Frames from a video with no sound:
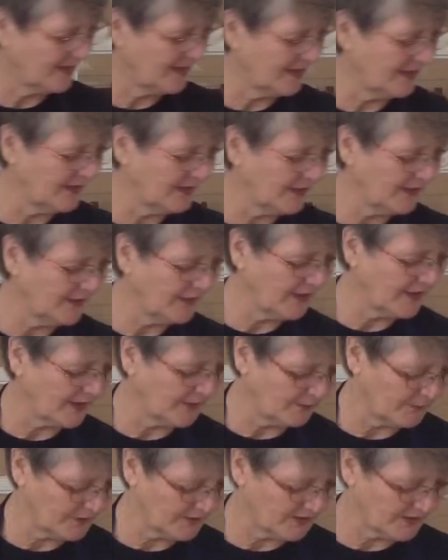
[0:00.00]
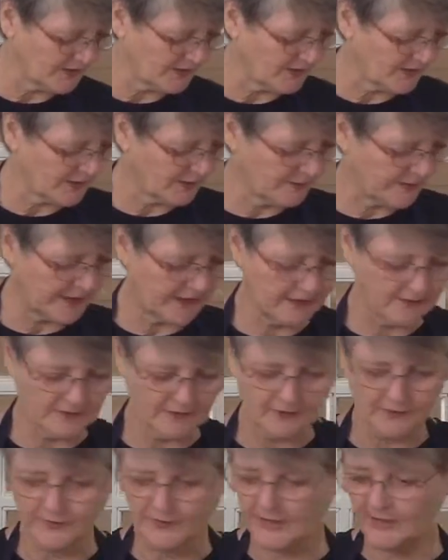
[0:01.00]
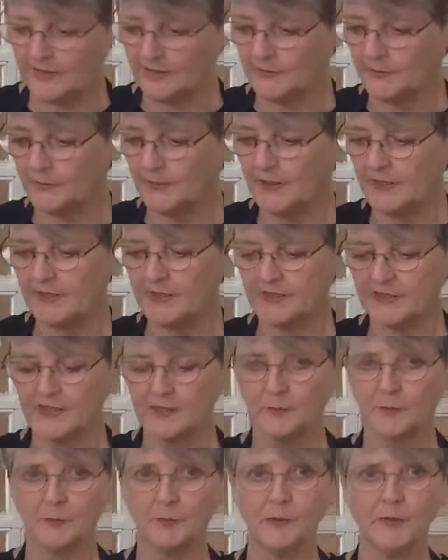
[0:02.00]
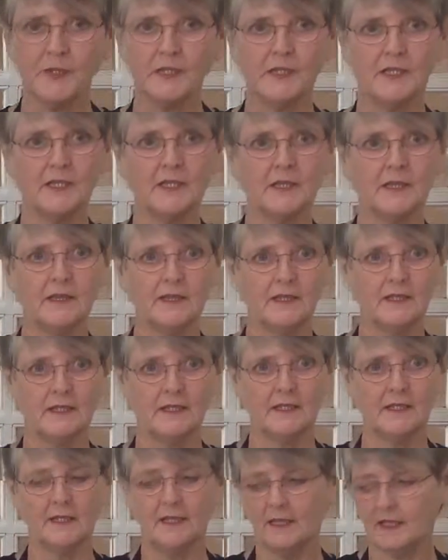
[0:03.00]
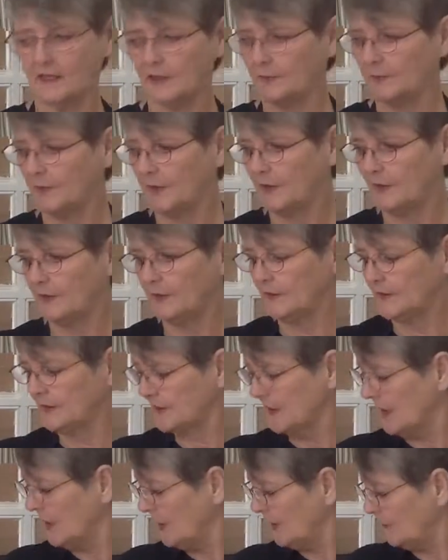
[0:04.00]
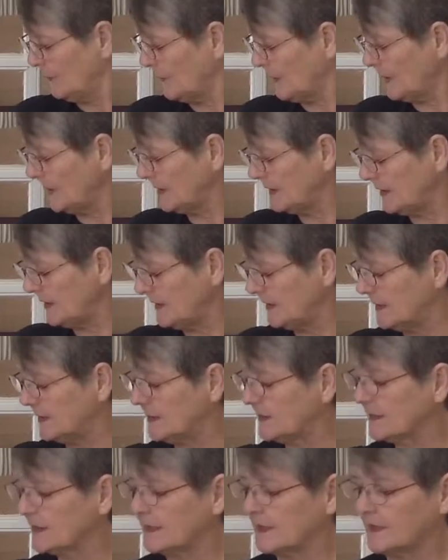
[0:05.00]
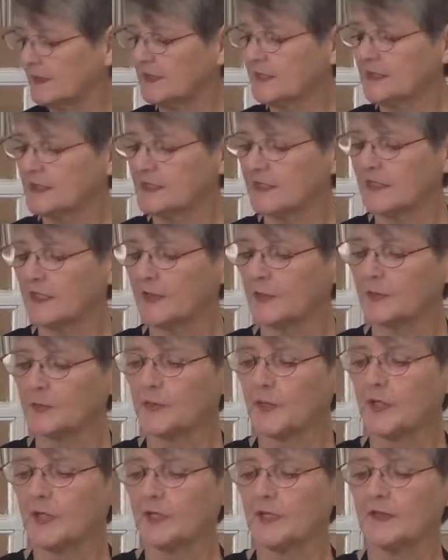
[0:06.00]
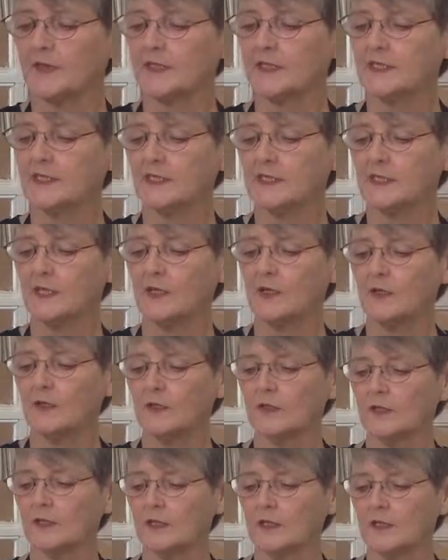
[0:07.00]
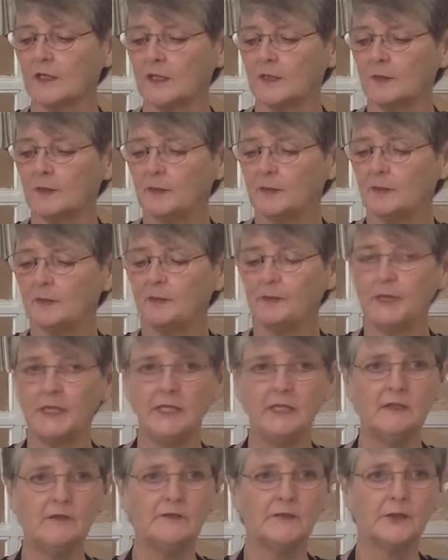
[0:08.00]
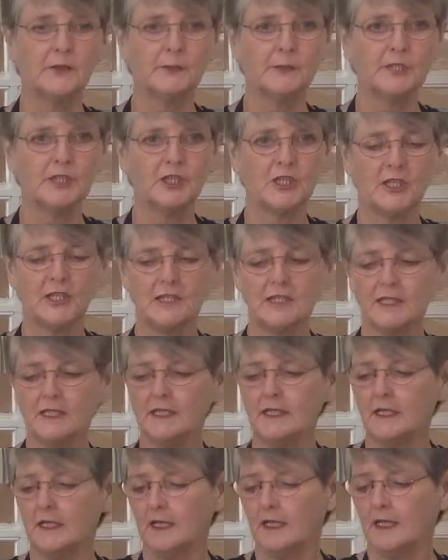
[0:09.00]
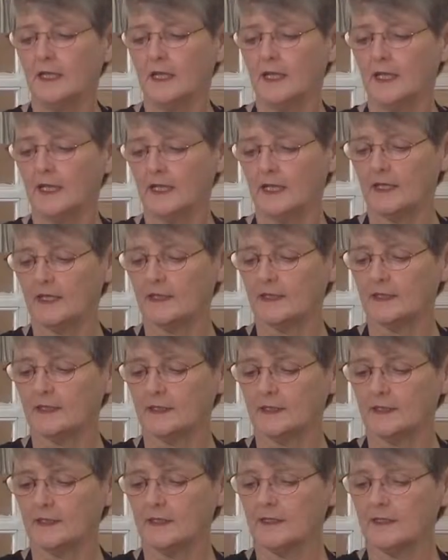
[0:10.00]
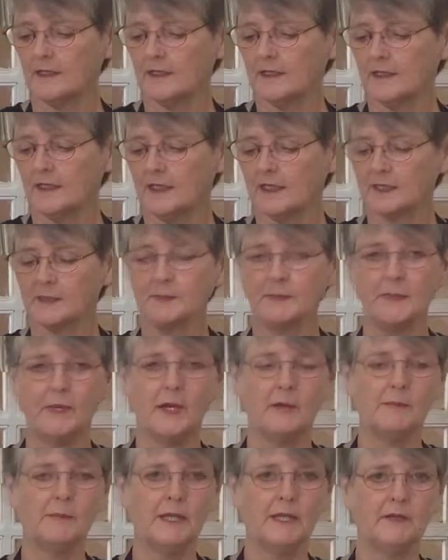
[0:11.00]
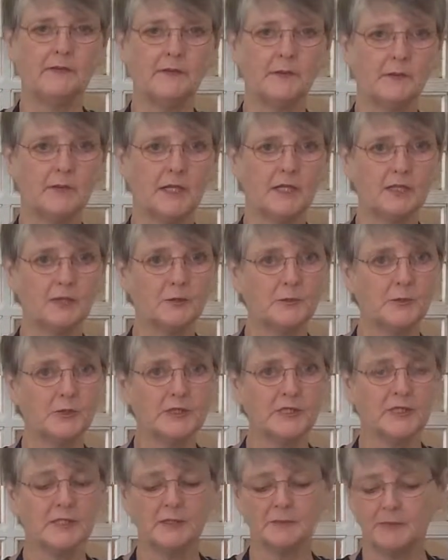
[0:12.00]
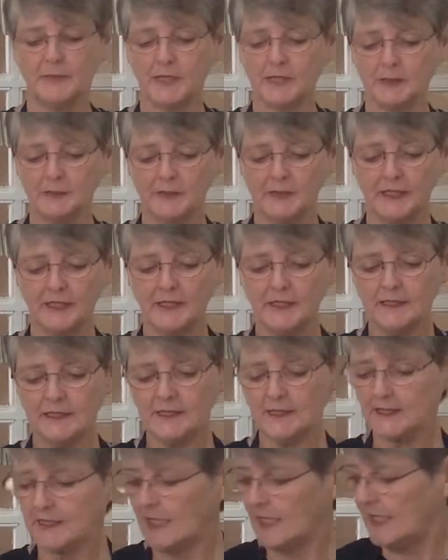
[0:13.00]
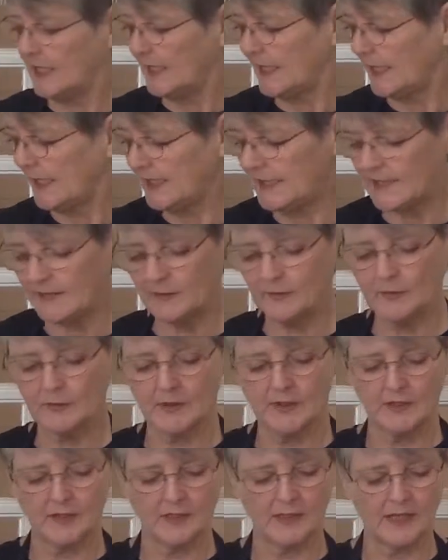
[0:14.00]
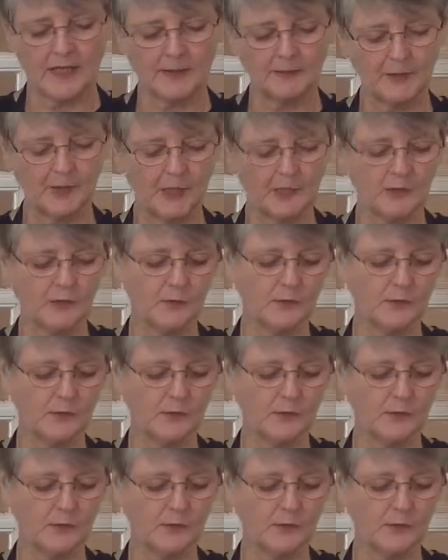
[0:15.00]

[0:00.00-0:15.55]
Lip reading: Another thing I want to talk about are the ingredients that we're putting in the rolls. One is, this is another product. This is called bean vermicelli, and it's made from 100% mung beans. And I'm not